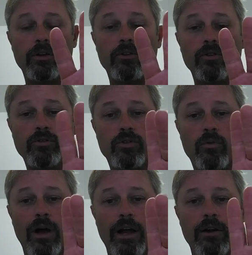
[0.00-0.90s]
your neutral
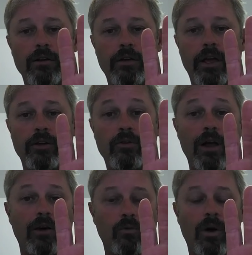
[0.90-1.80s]
wire, and your
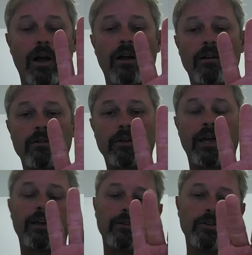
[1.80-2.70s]
ground wire,
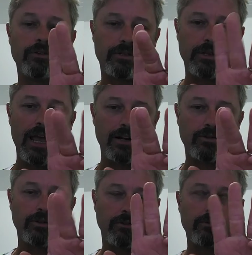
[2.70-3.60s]
okay?
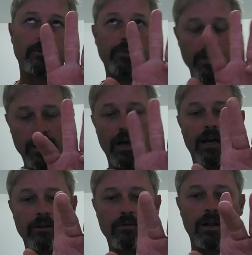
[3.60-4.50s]
Actually, it'd be
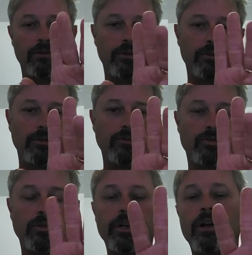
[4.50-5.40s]
hot, ground, and
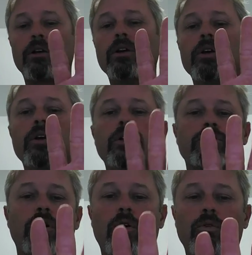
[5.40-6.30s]
neutral here.
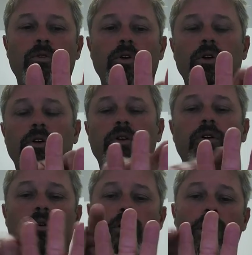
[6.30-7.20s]
So
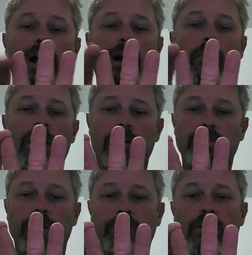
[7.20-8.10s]
your hot wire
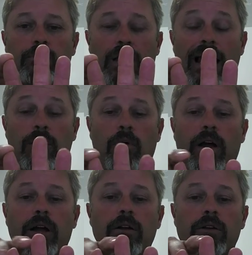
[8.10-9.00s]
is going to be your black
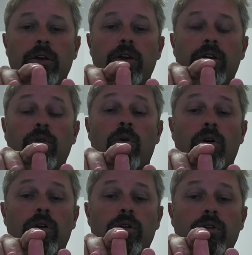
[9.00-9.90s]
wire.
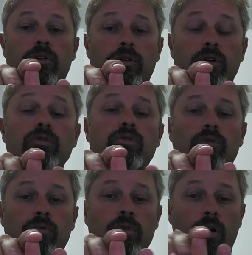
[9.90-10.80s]
Your
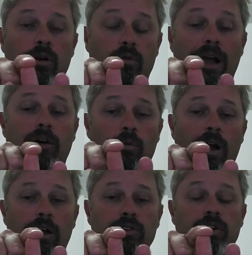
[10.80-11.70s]
neutral or ground
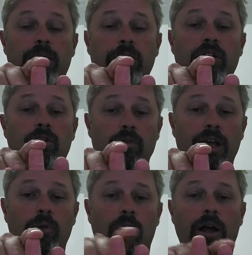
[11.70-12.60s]
wire is going to be your
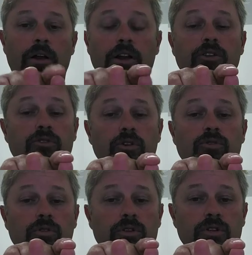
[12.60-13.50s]
green wire, and your
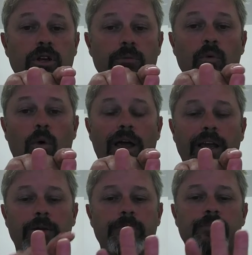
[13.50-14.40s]
neutral is going to be white,